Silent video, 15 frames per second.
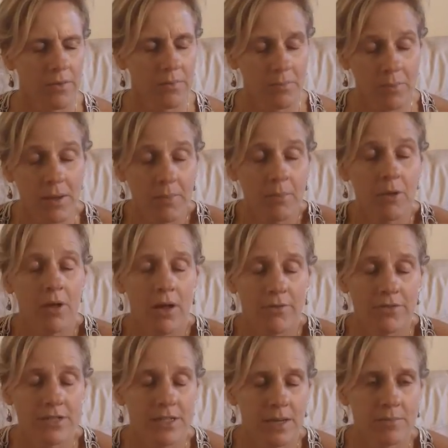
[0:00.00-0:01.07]
people
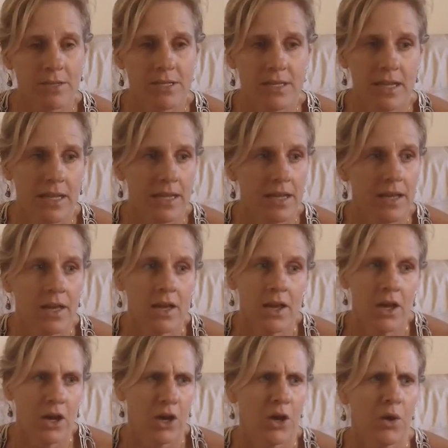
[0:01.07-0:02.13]
oftentimes think,
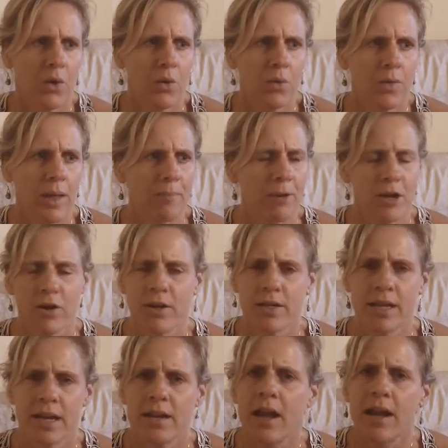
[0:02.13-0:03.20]
oh, that parent
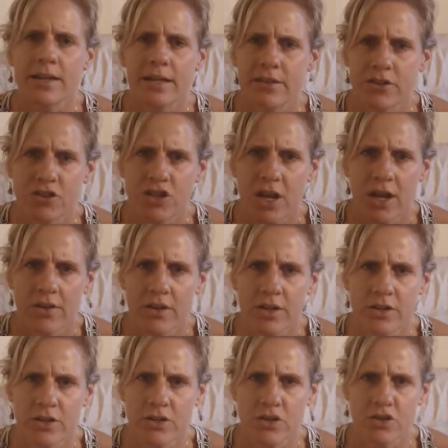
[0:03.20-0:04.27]
cannot get their child
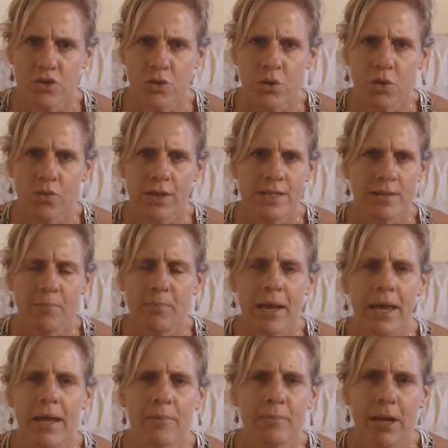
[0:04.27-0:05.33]
under control. That's a
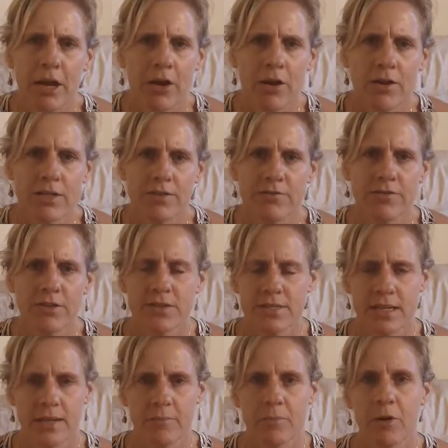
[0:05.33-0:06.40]
bad parent. It feels
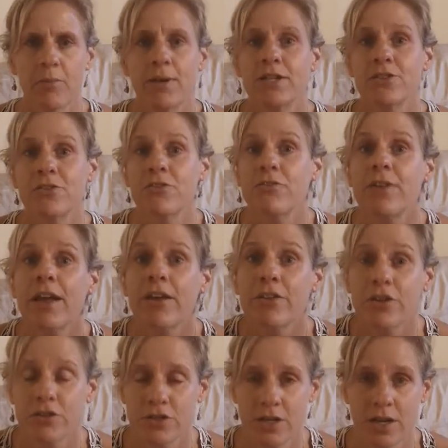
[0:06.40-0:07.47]
like parental
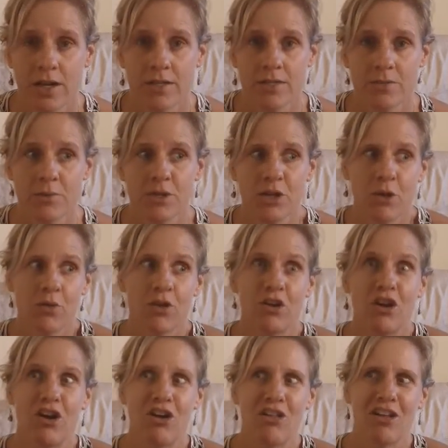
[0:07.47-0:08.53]
failure to us. We know that
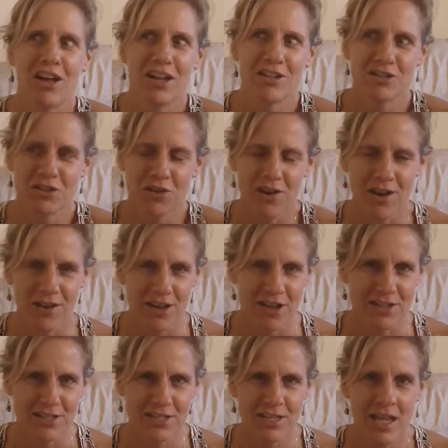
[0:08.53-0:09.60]
all eyes are on
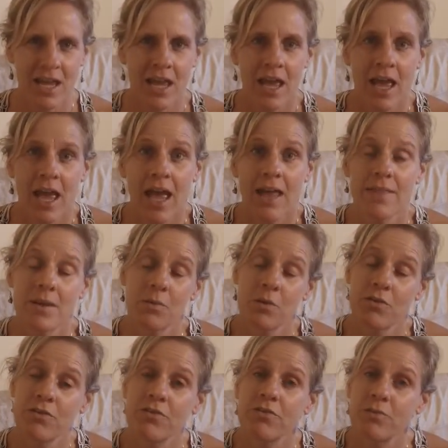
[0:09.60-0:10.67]
us and that
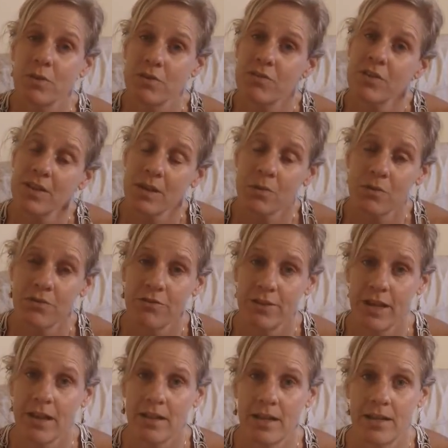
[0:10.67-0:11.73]
we feel like we're
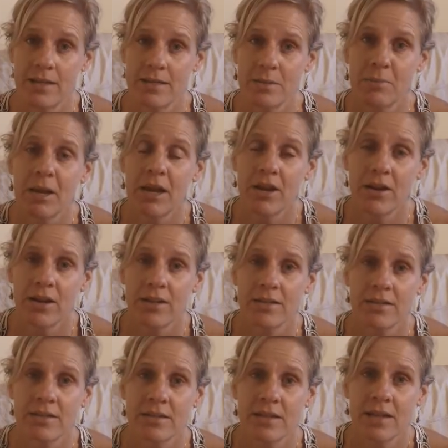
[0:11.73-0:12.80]
failing as a parent.